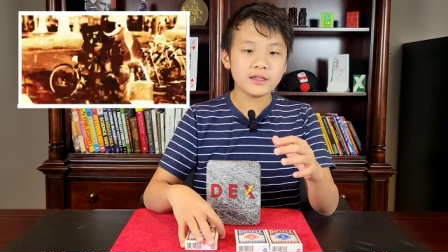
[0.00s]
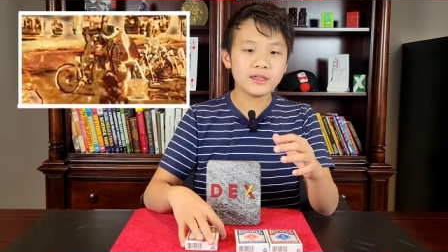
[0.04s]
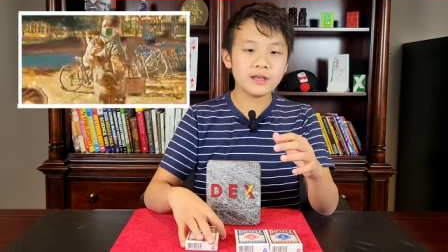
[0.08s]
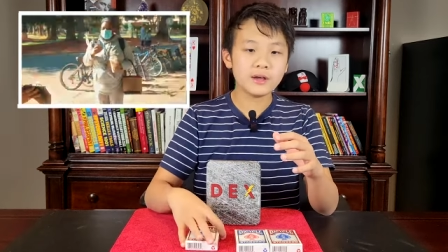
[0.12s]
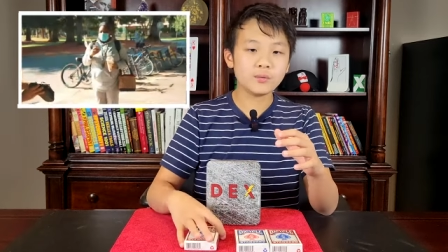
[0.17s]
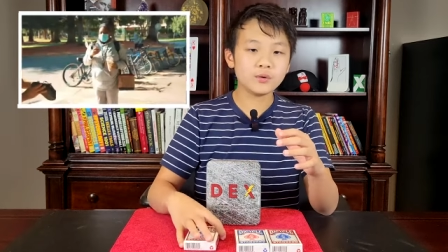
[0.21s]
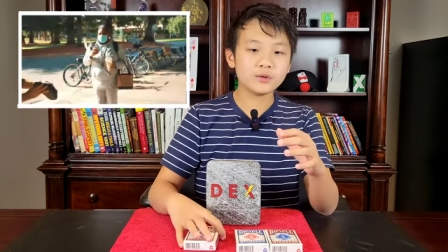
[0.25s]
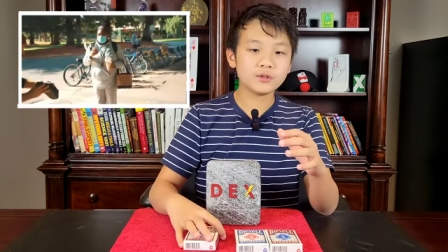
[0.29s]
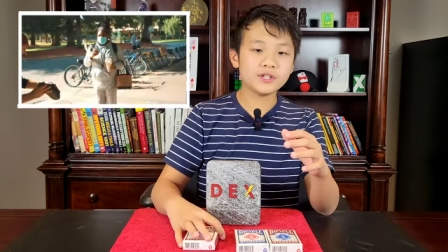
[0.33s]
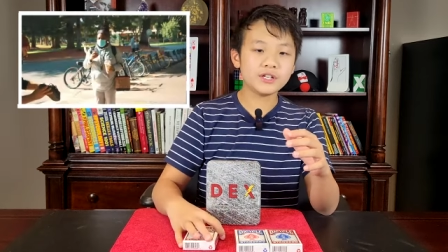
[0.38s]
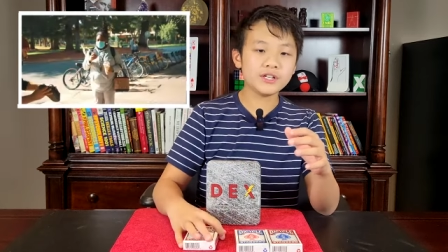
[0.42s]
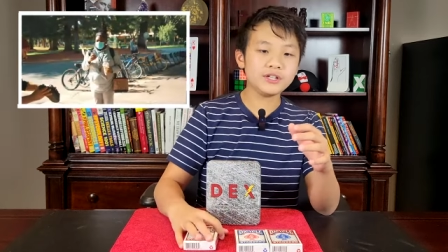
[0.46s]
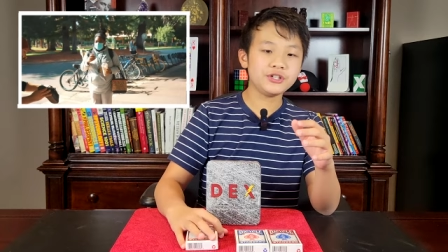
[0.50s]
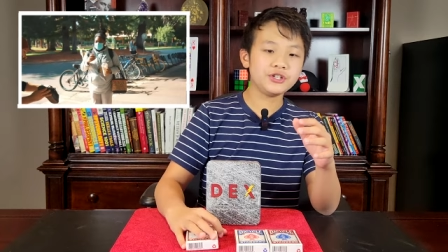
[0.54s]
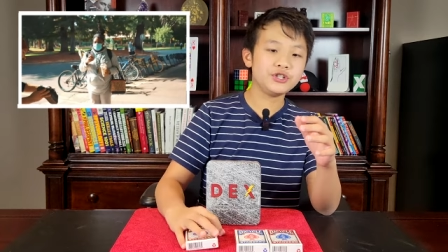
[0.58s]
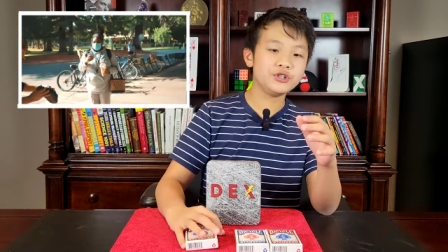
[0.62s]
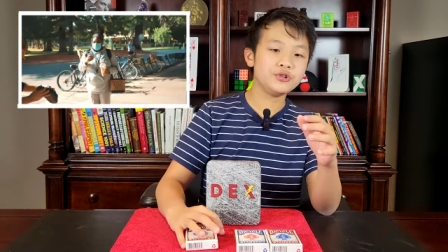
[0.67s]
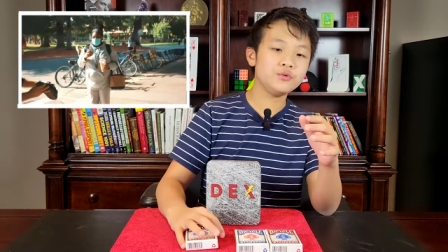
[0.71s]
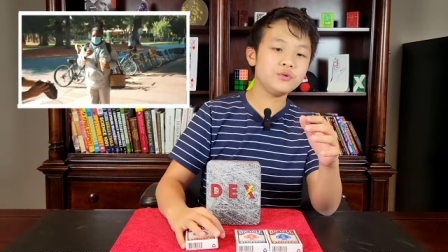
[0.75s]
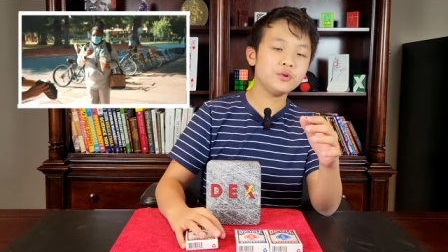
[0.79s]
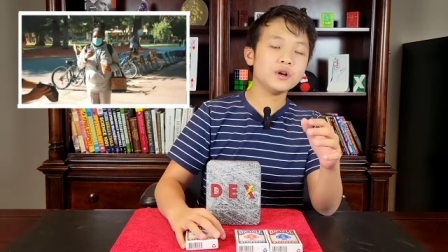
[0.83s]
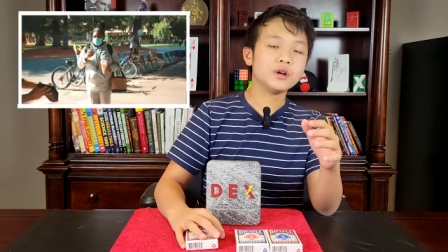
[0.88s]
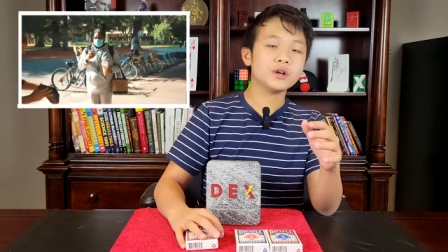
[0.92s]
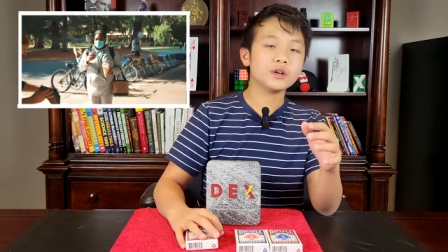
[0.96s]
They will
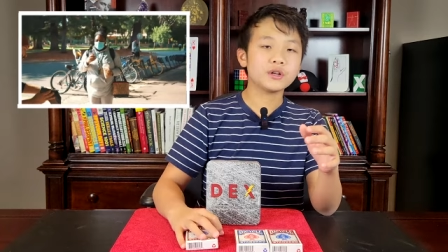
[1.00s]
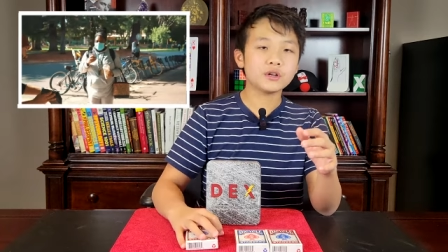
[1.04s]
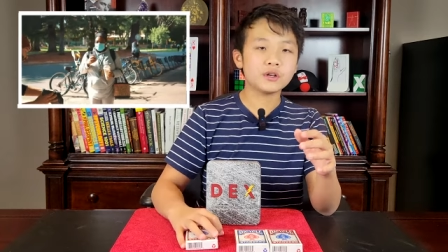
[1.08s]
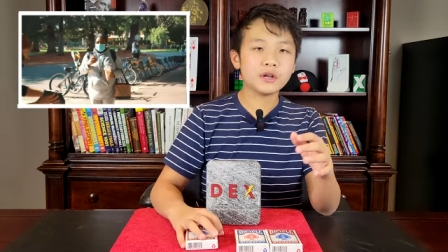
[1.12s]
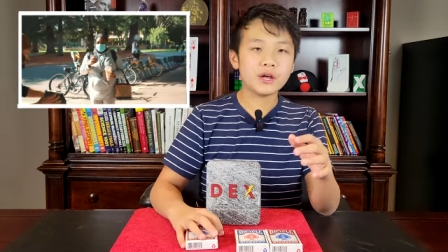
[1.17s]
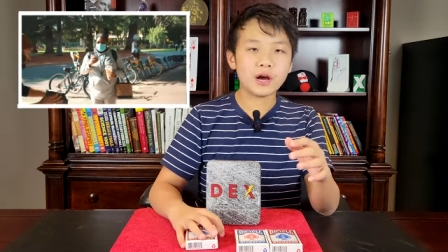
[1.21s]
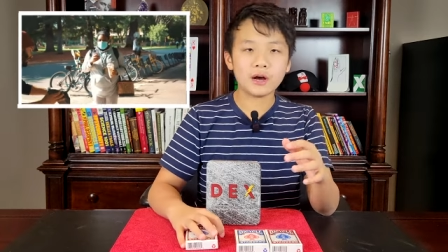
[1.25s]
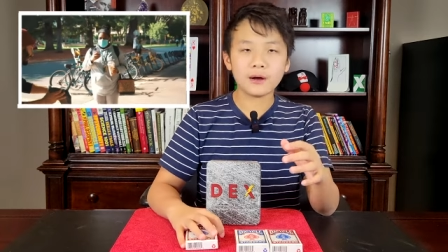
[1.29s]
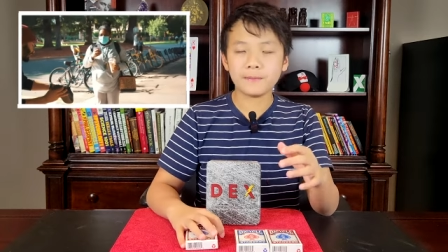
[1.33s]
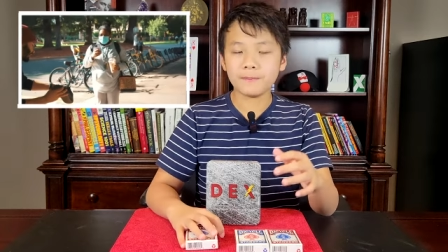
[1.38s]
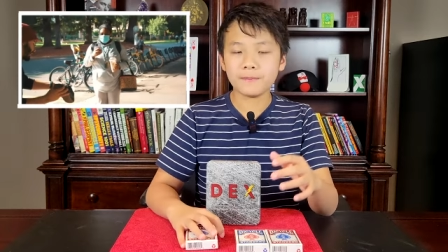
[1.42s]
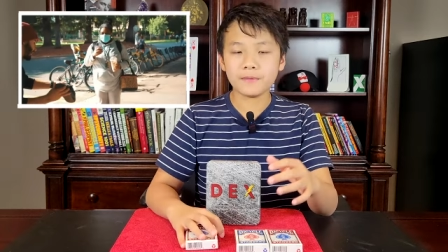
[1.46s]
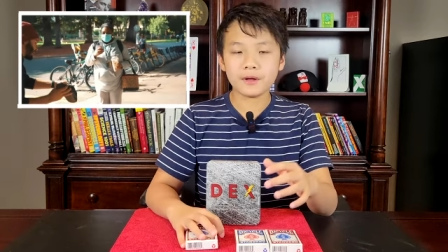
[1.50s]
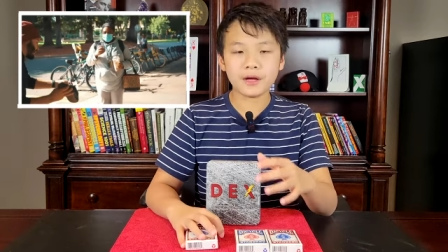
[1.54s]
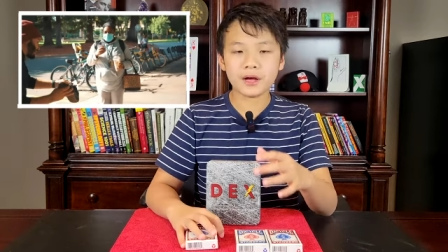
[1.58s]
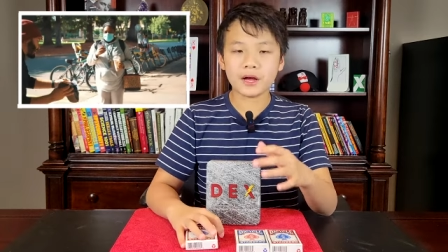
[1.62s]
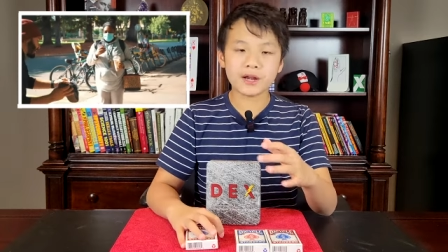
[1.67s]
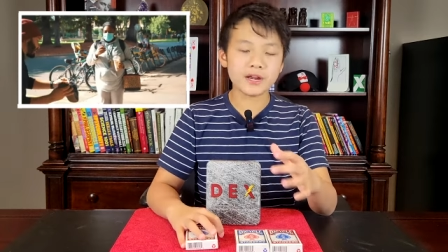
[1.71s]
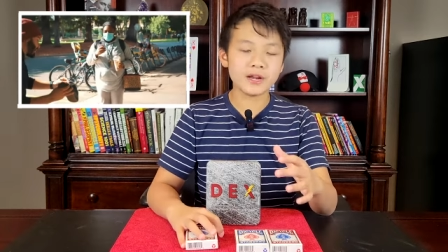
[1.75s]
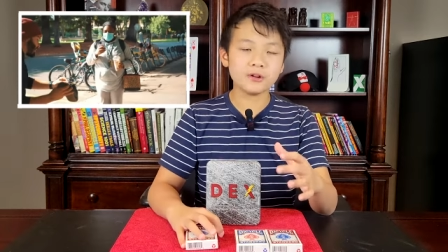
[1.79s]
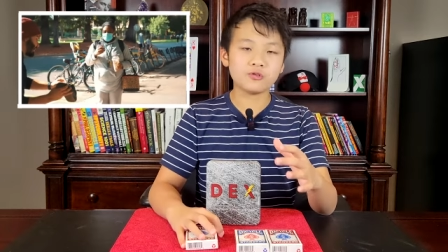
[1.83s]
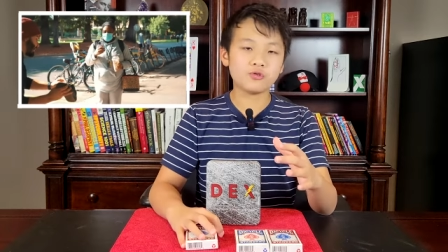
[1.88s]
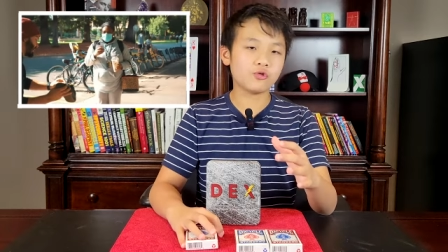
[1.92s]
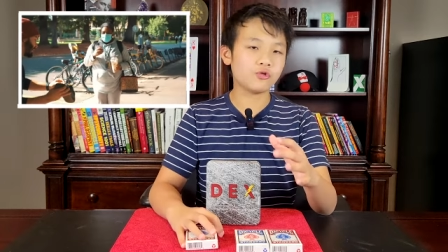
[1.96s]
teach you um,
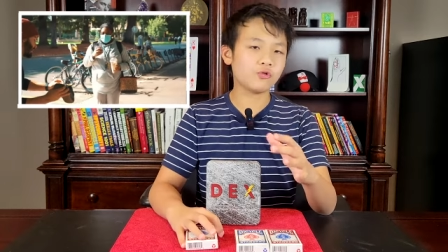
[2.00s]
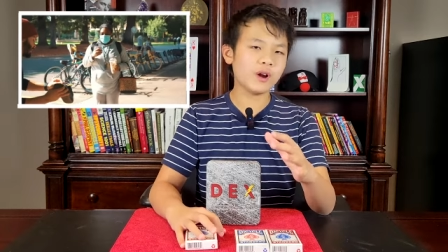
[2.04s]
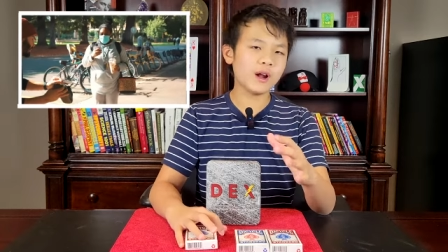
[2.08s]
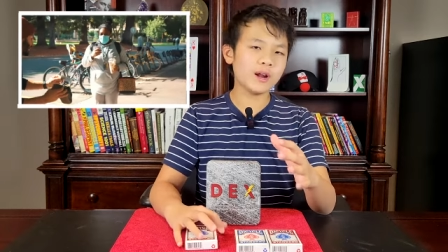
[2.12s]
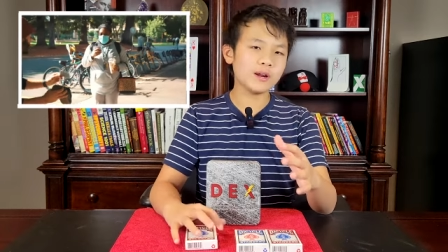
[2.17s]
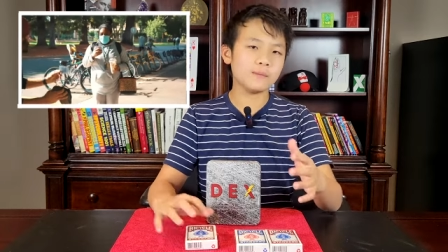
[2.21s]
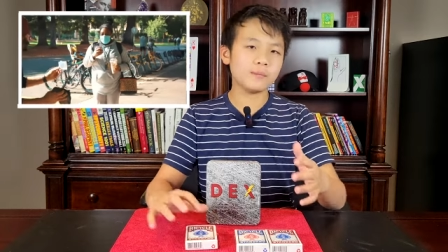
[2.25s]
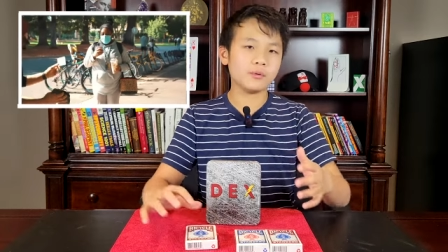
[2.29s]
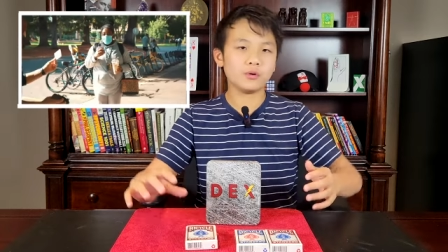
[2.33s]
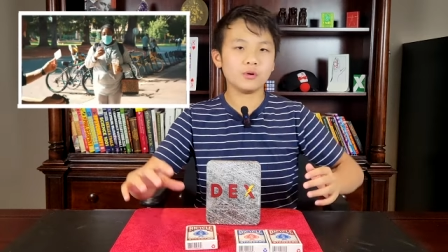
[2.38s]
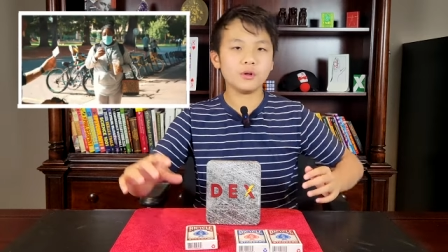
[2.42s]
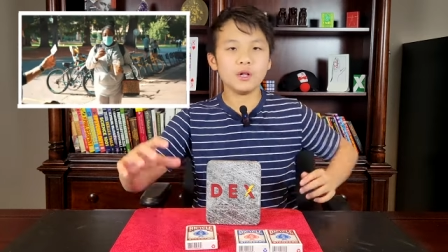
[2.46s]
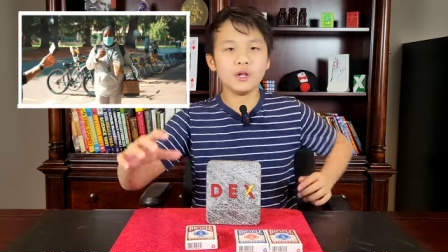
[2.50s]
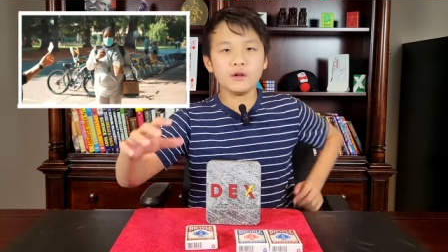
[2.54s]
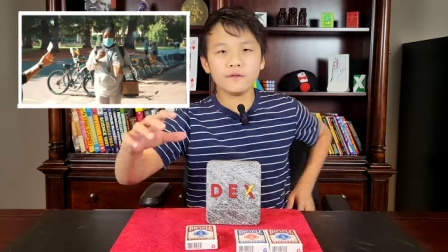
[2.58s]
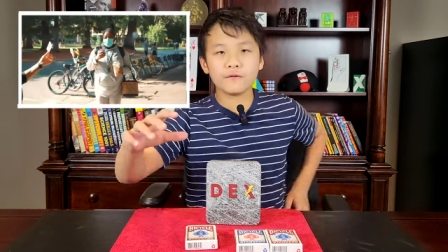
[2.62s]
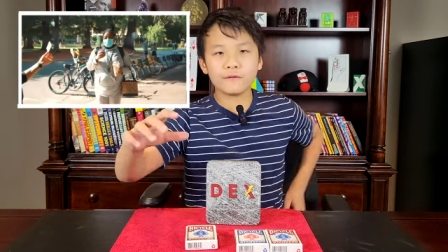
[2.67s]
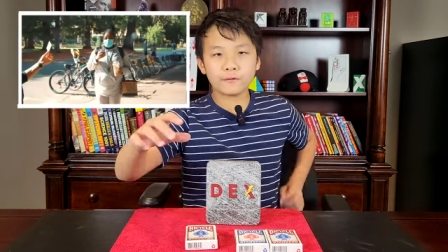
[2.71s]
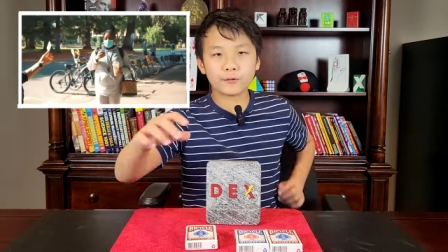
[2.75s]
an incredible